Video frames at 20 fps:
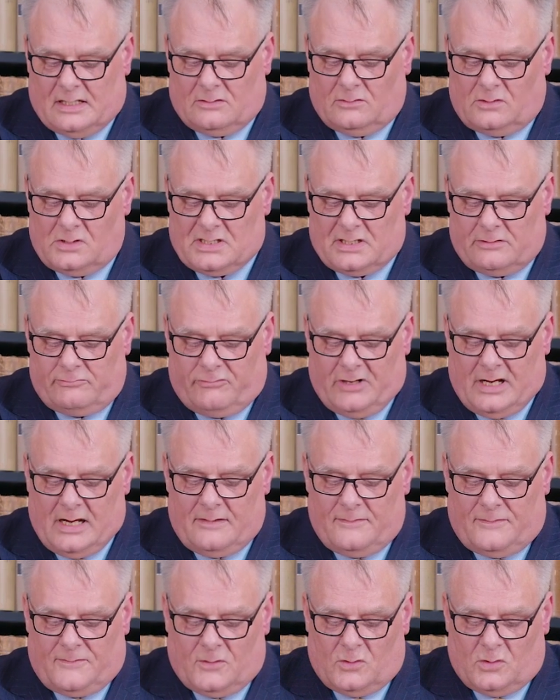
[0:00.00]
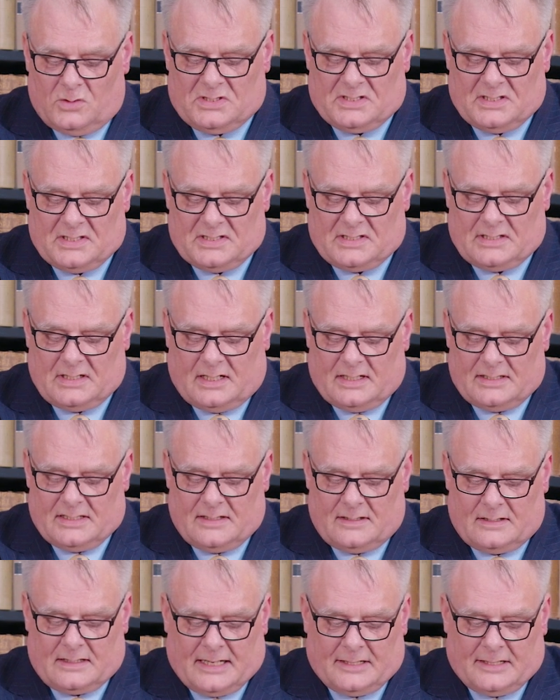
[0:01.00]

It also reinforces the idea that